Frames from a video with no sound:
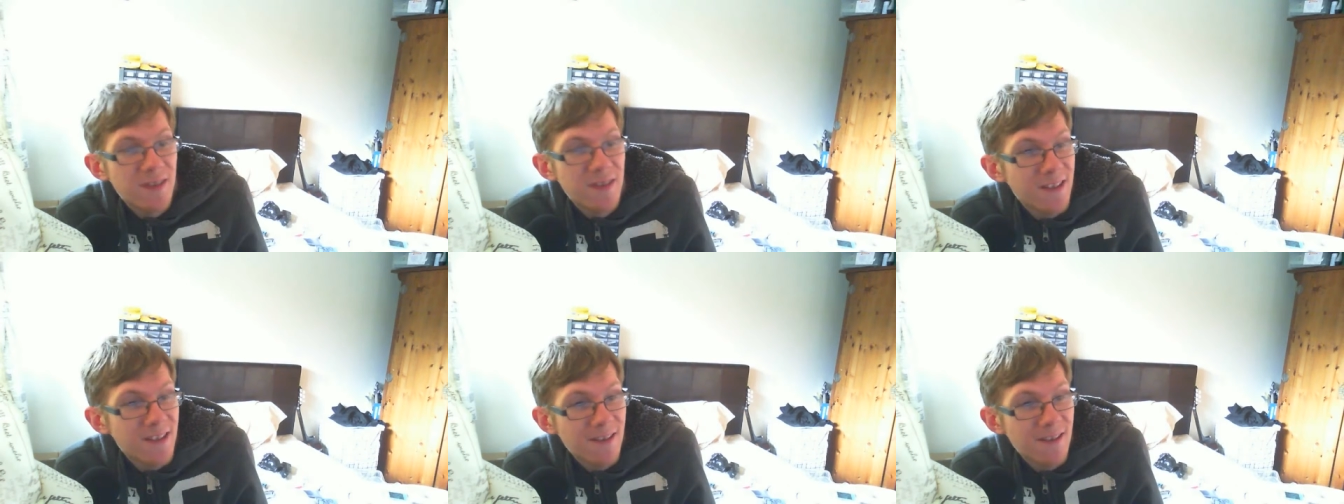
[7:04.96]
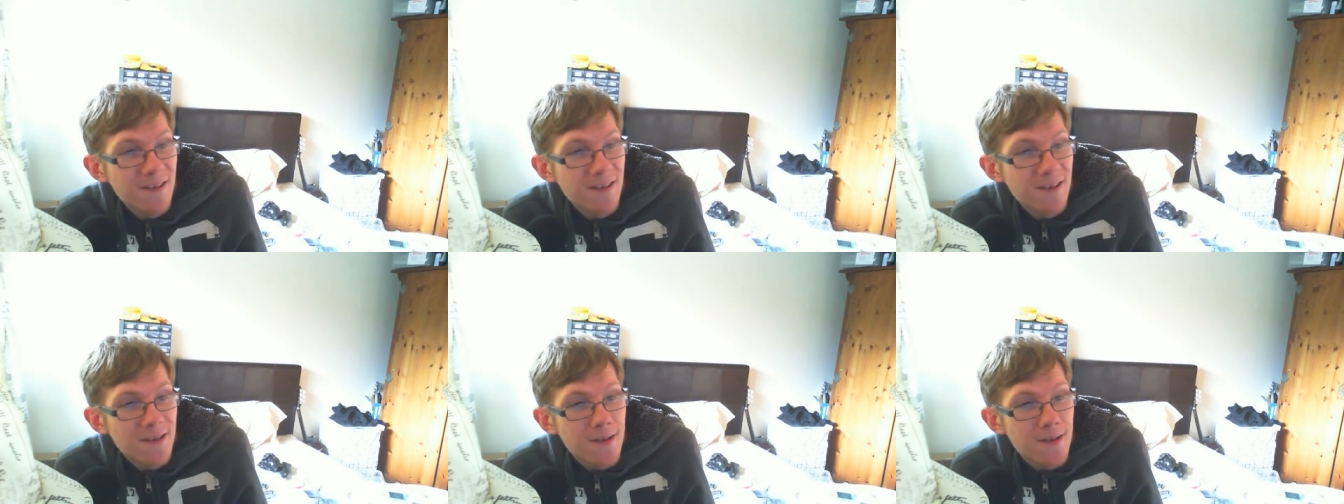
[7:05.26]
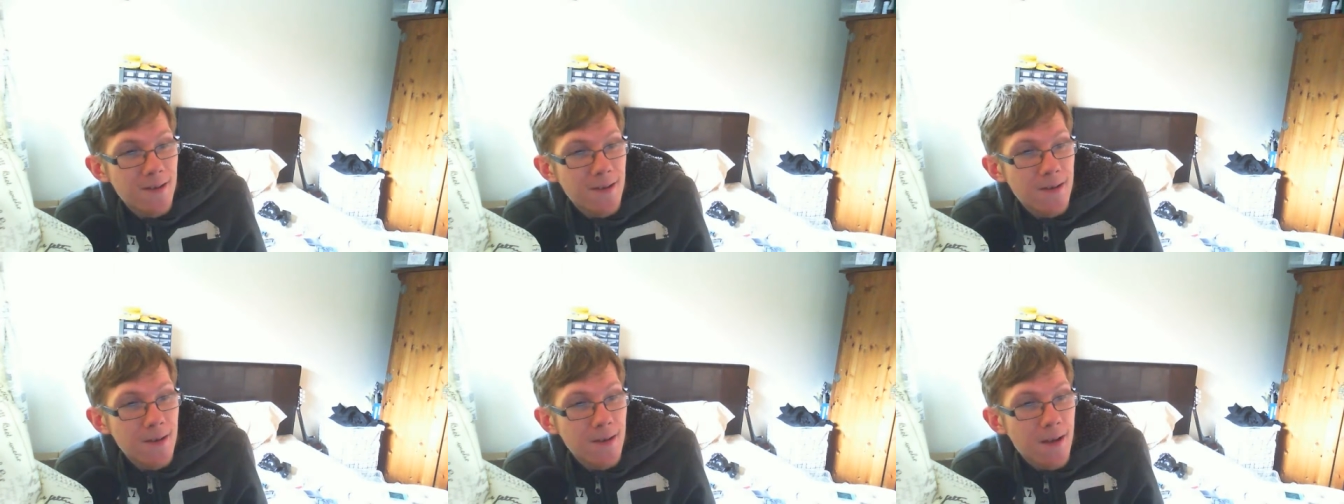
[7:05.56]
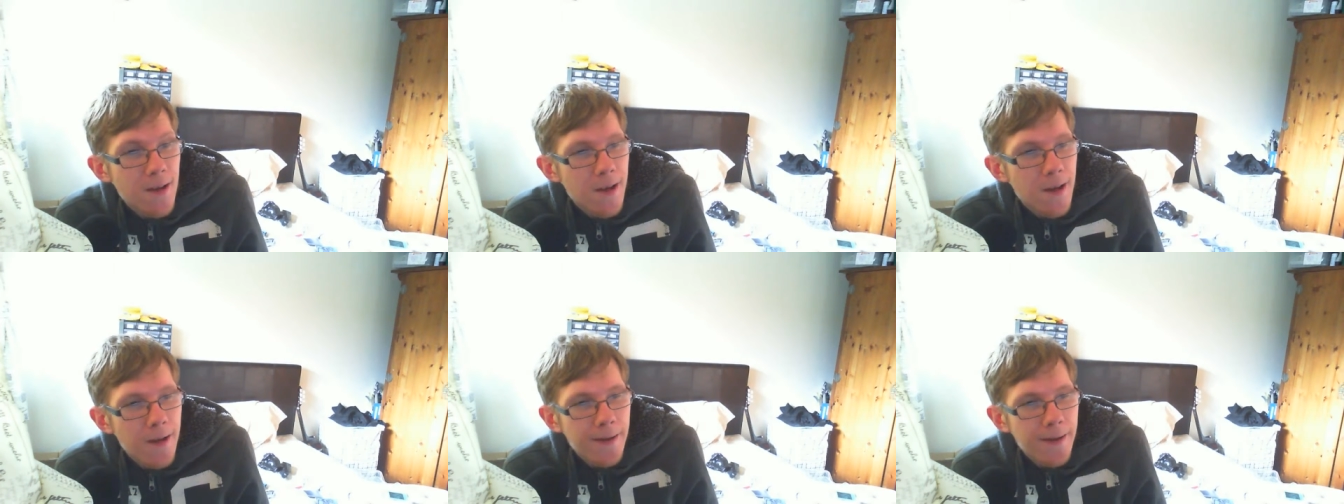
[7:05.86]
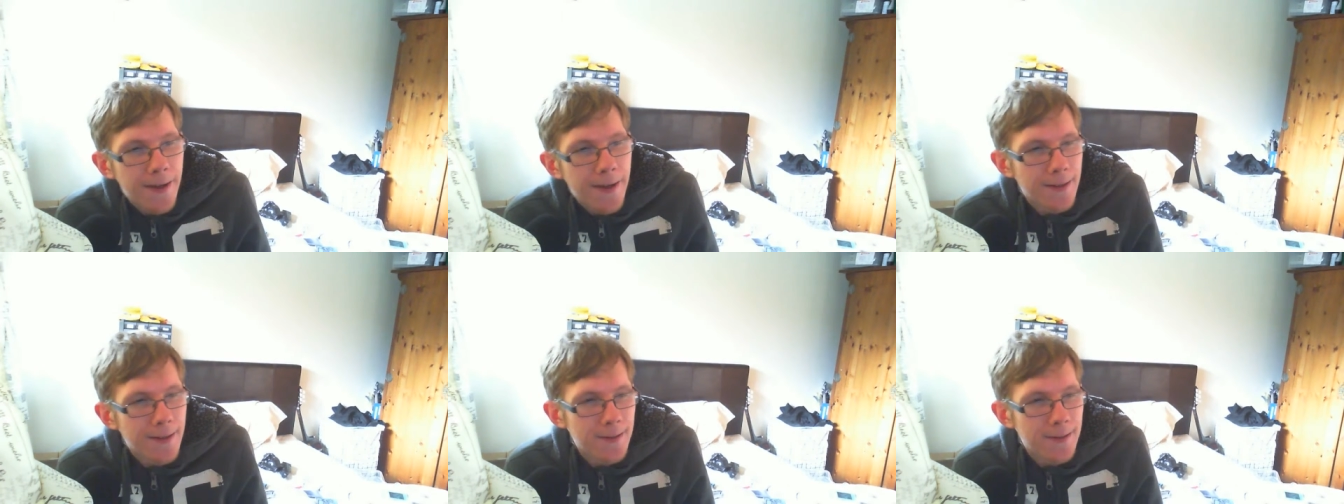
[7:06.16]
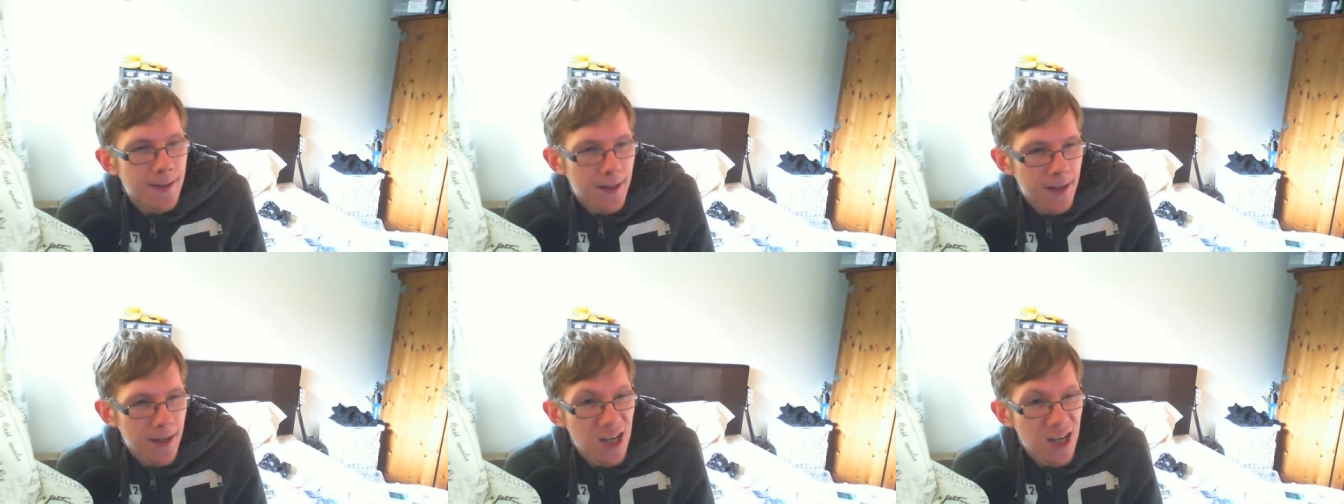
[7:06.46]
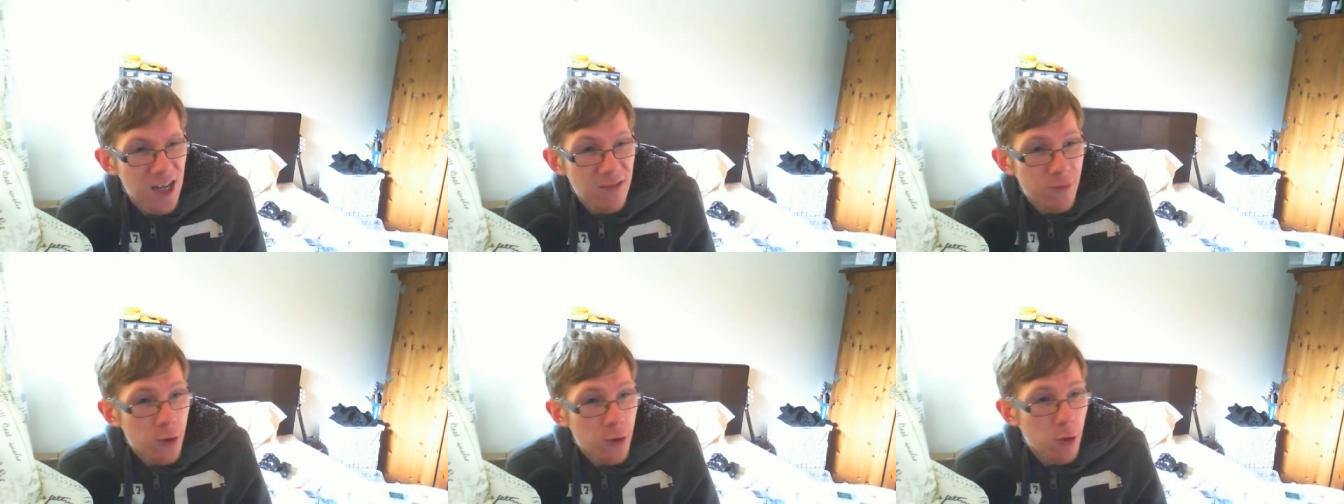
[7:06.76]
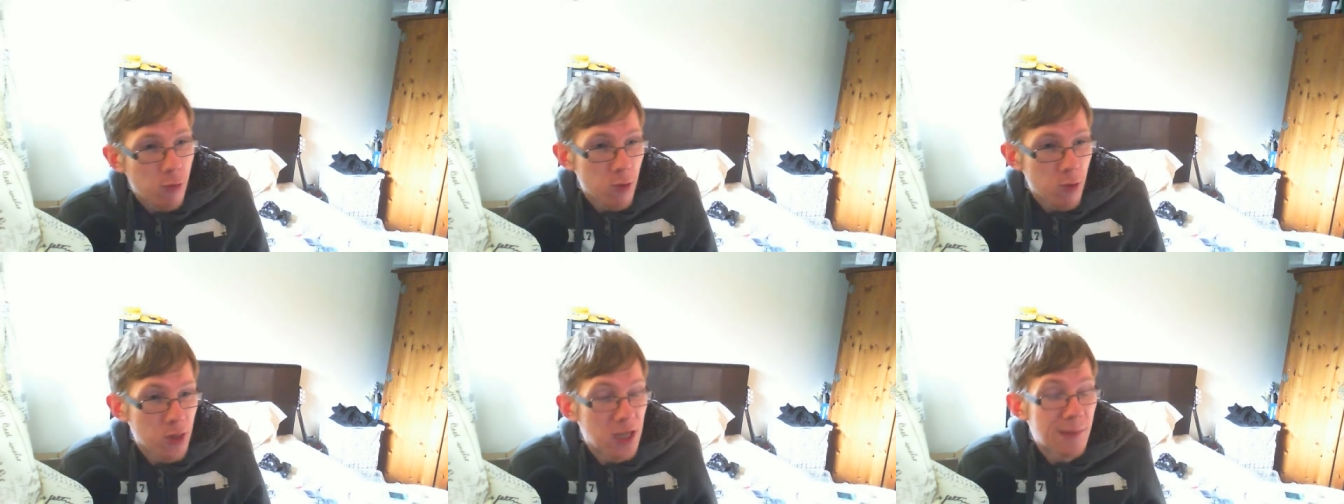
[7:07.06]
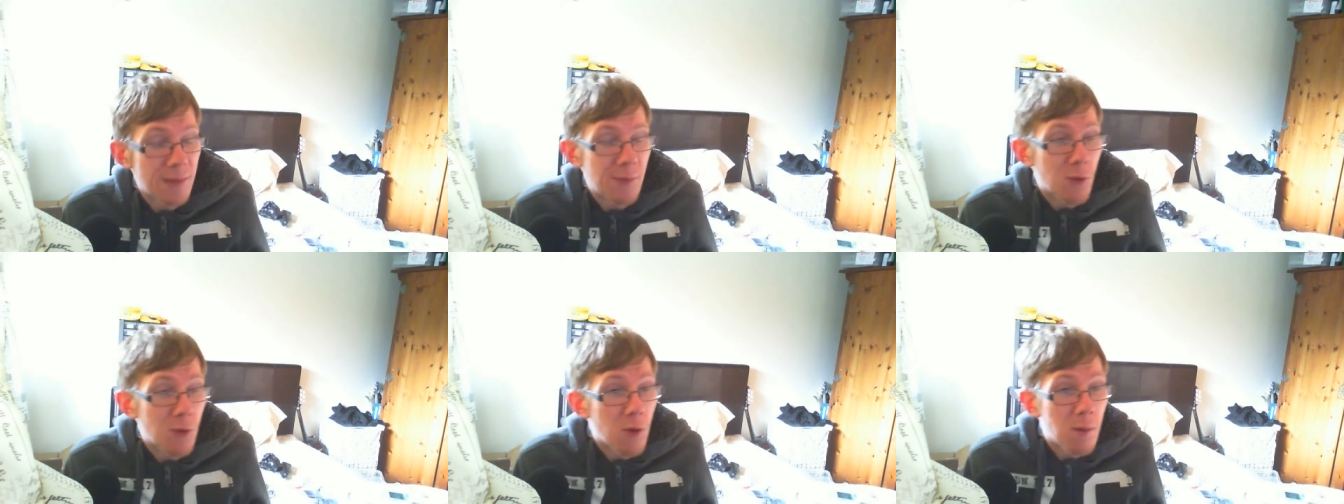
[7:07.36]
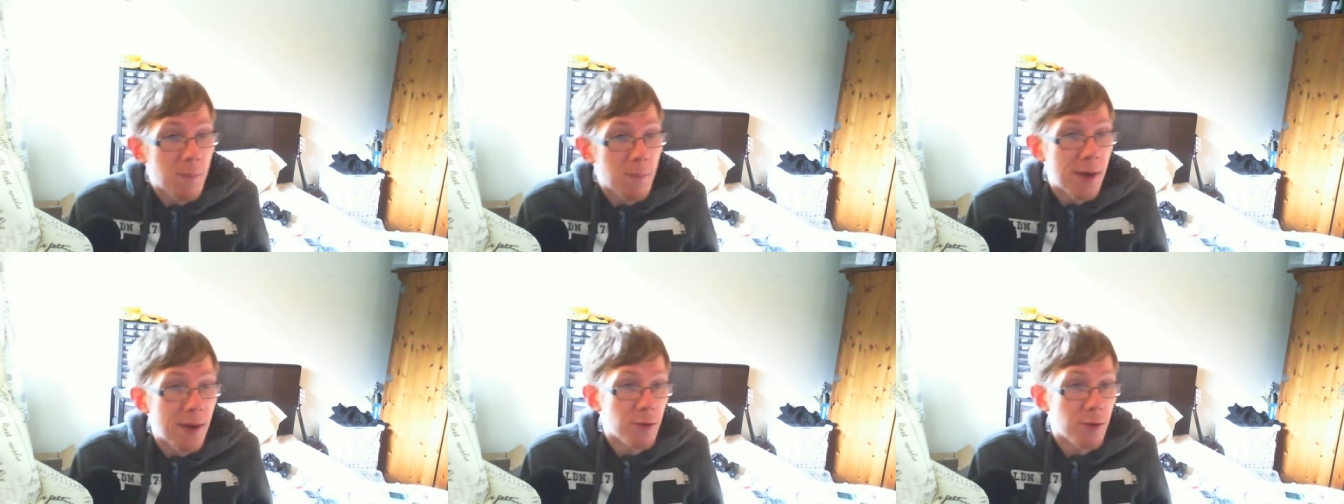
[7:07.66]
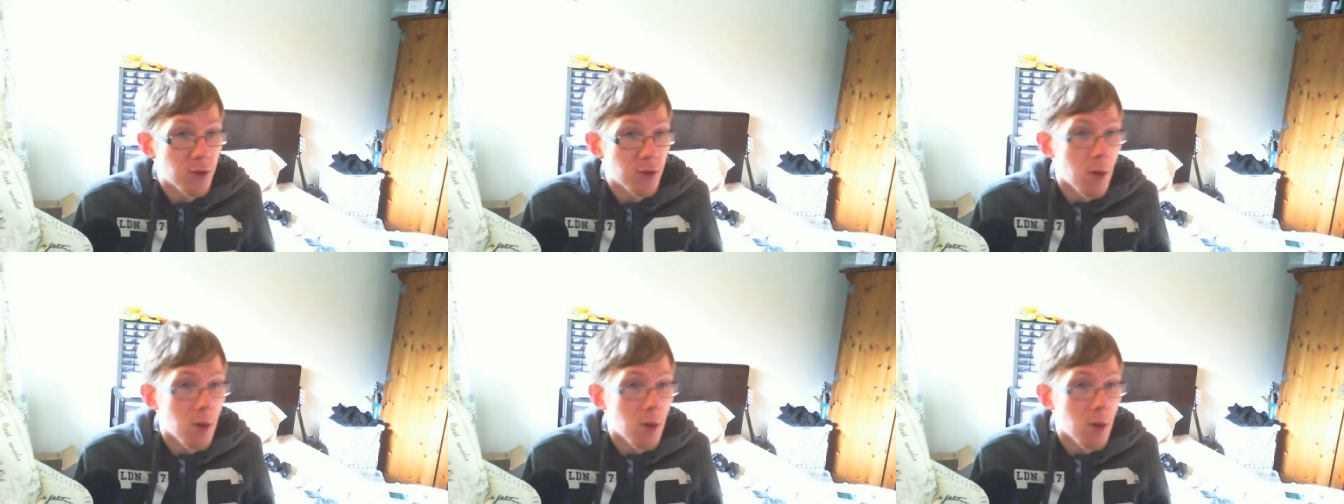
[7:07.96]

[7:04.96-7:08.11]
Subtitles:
this? Because if you're running performance pals